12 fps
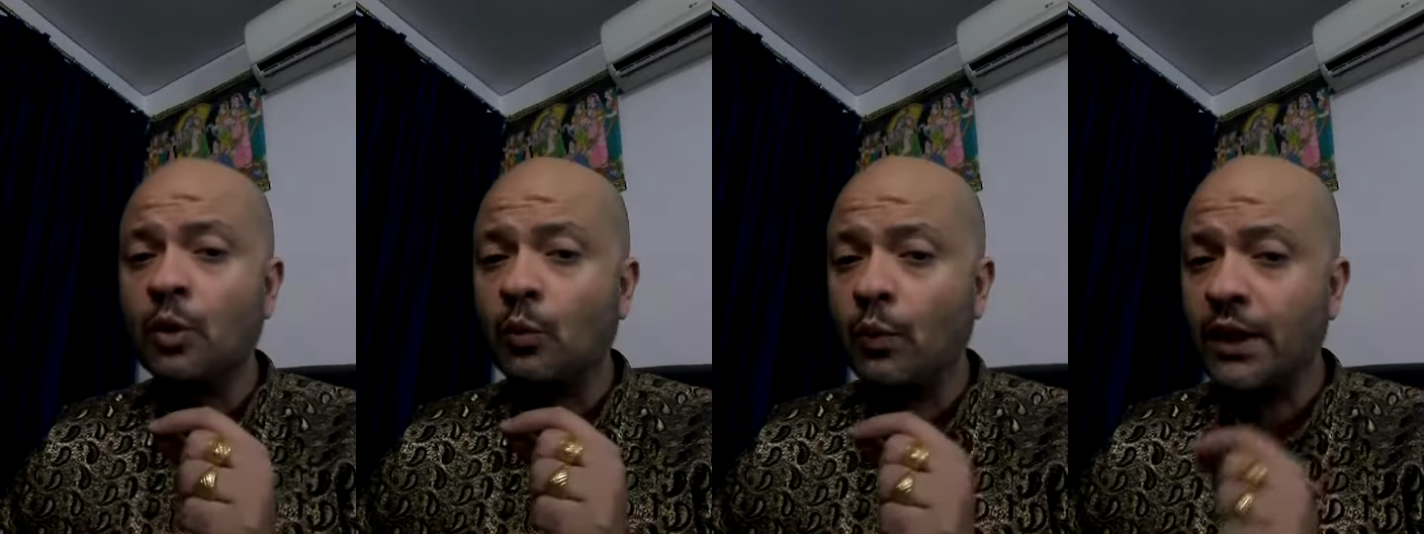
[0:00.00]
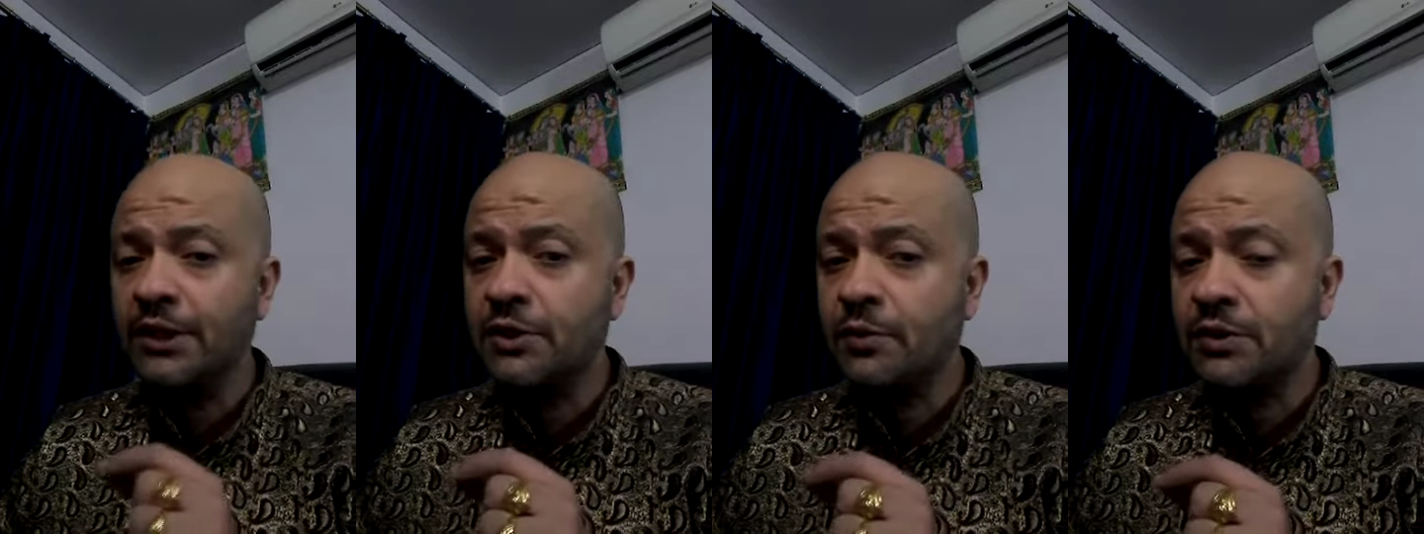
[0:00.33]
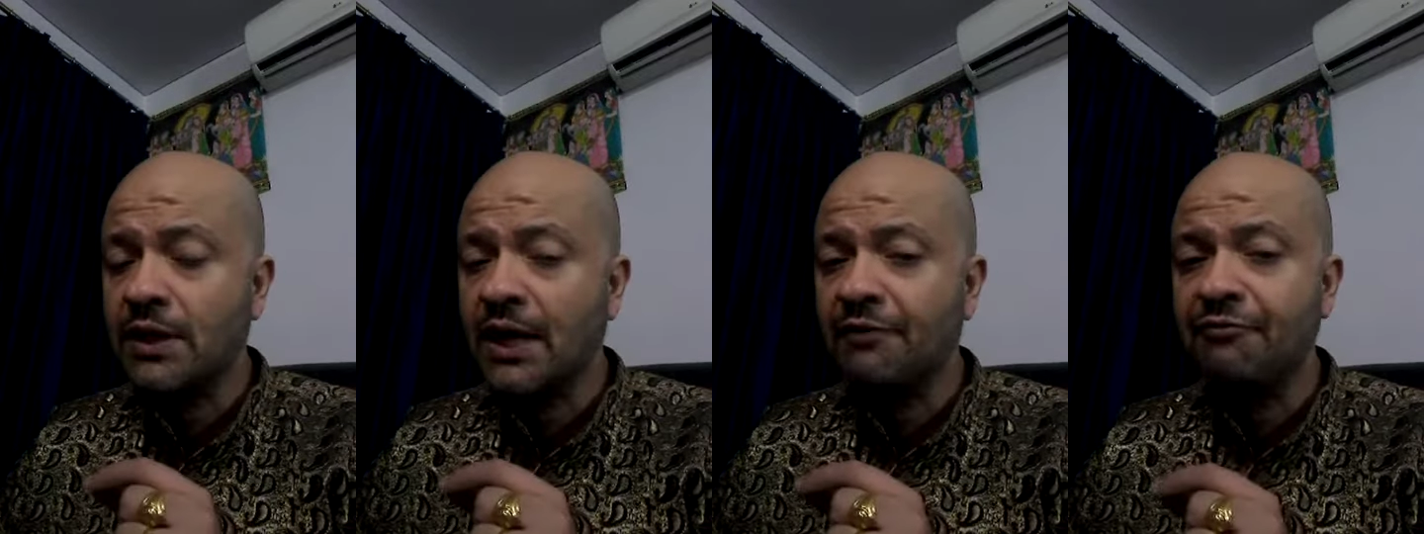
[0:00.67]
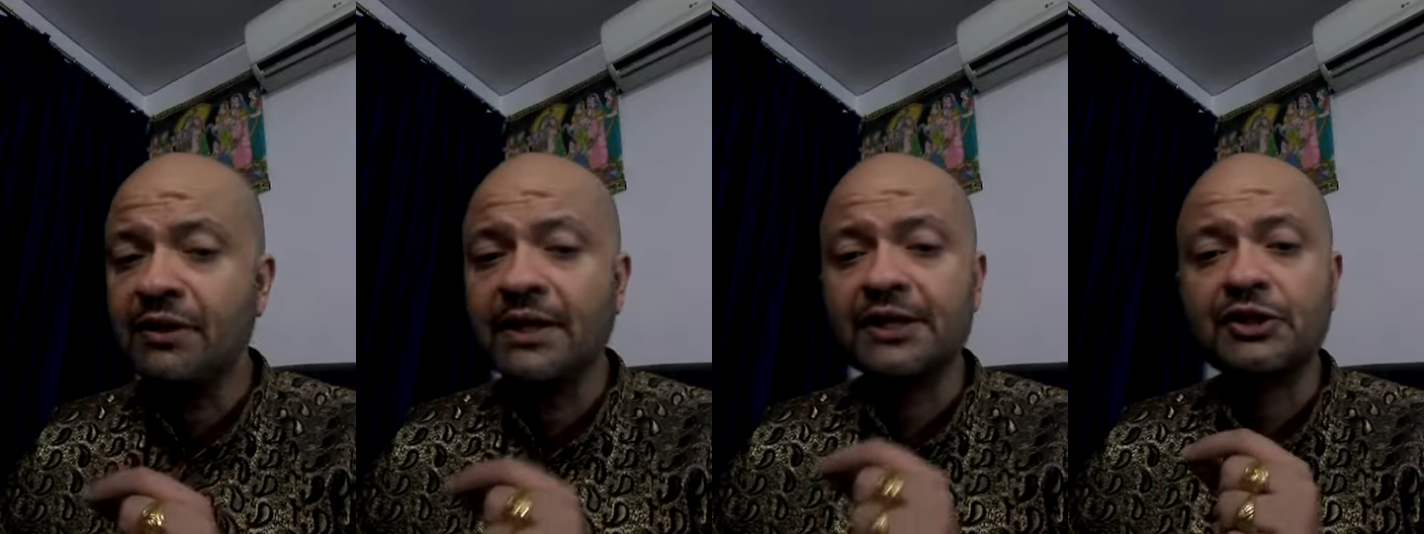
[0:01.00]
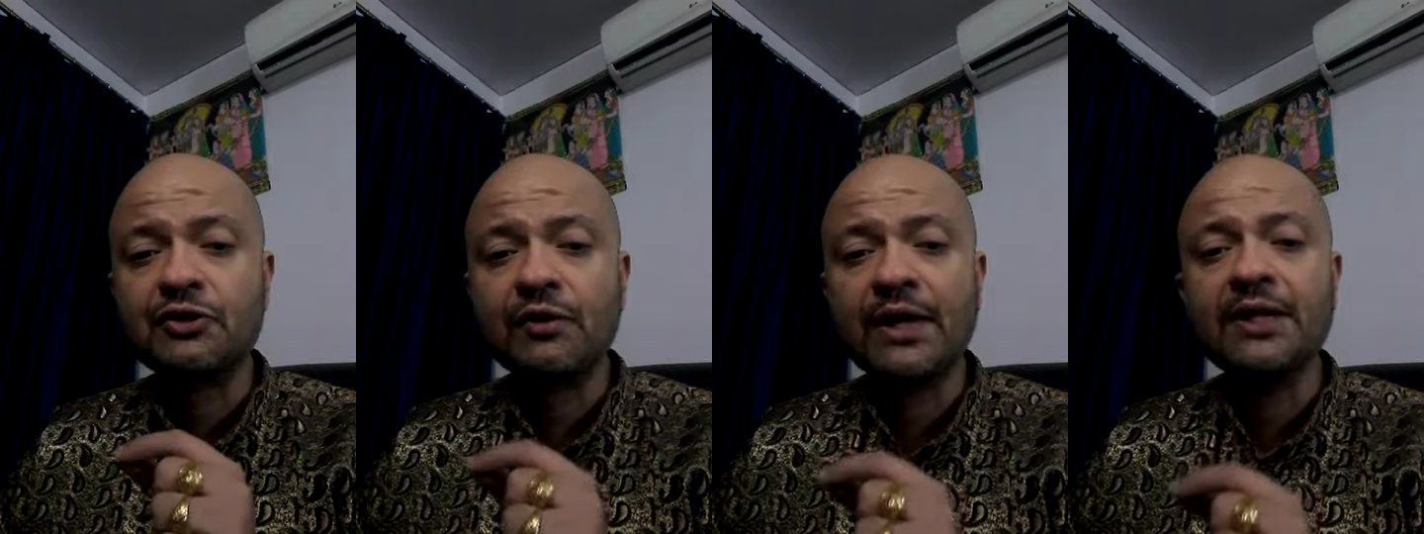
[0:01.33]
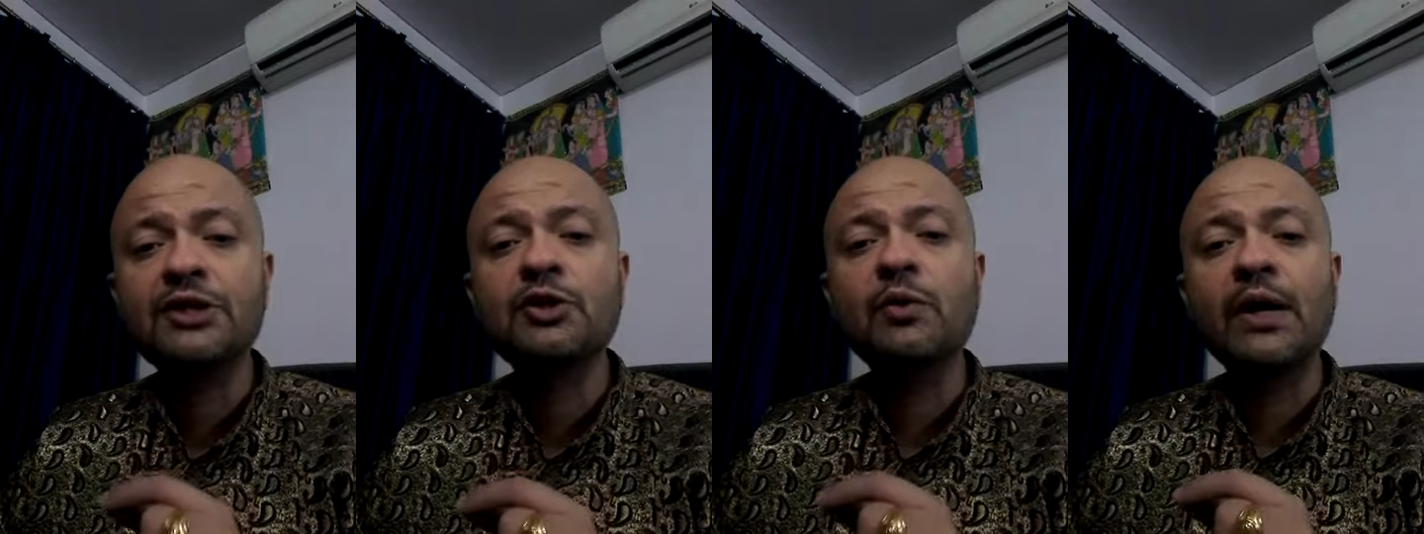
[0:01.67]
Once you start feeling
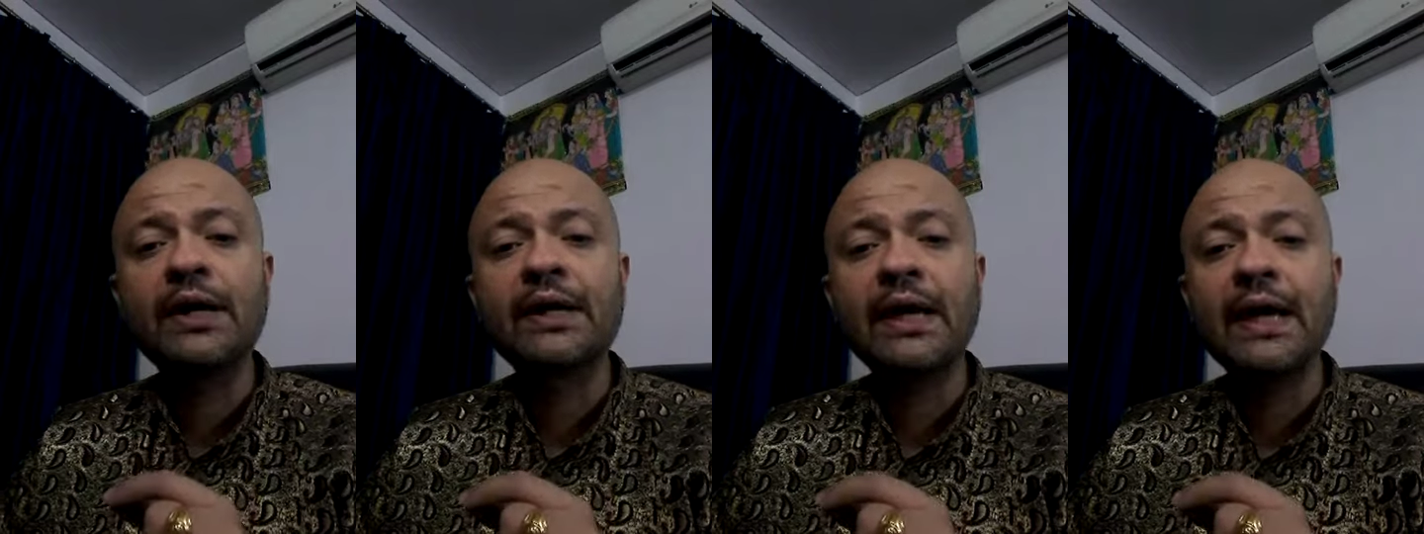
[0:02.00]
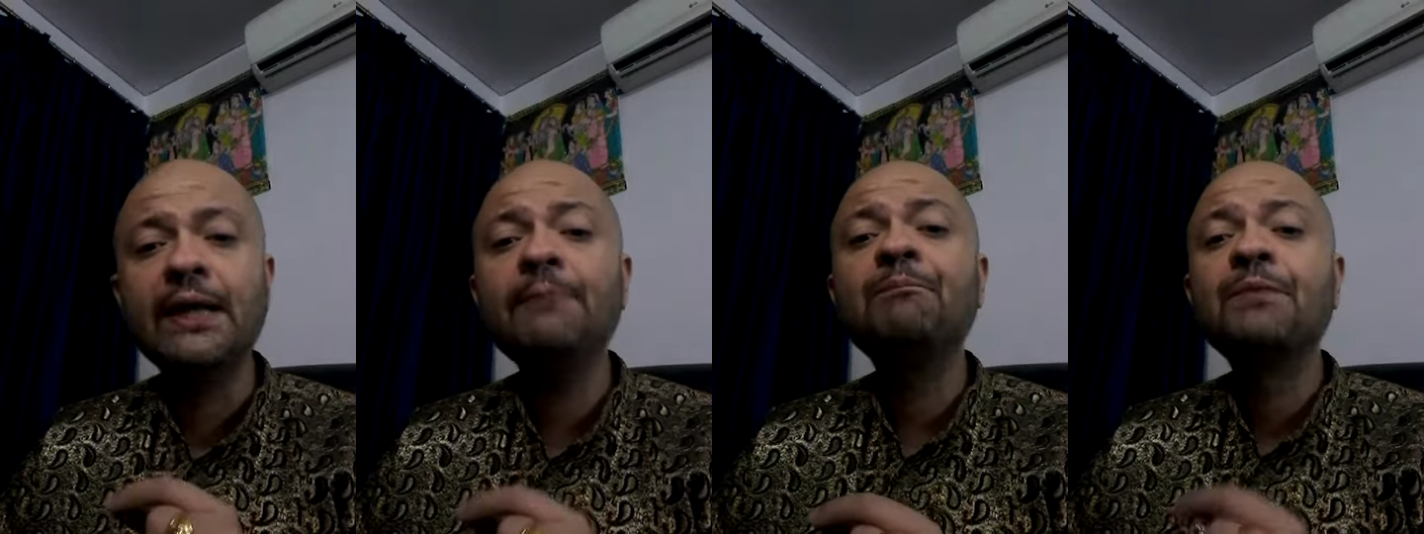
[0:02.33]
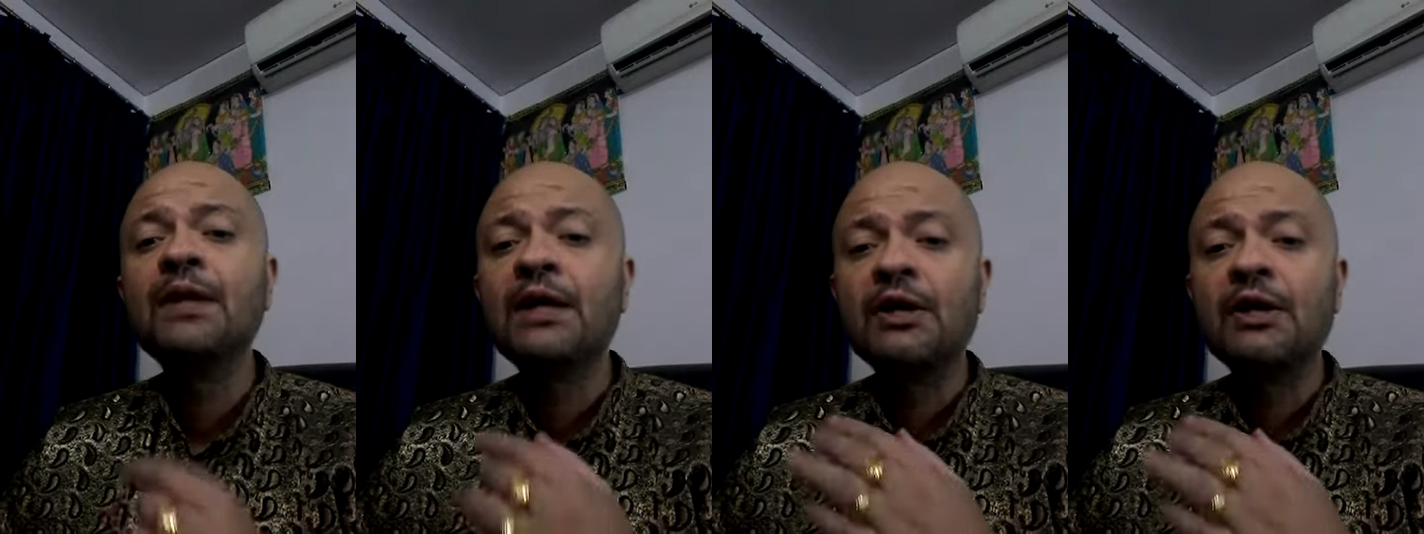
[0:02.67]
stress, you again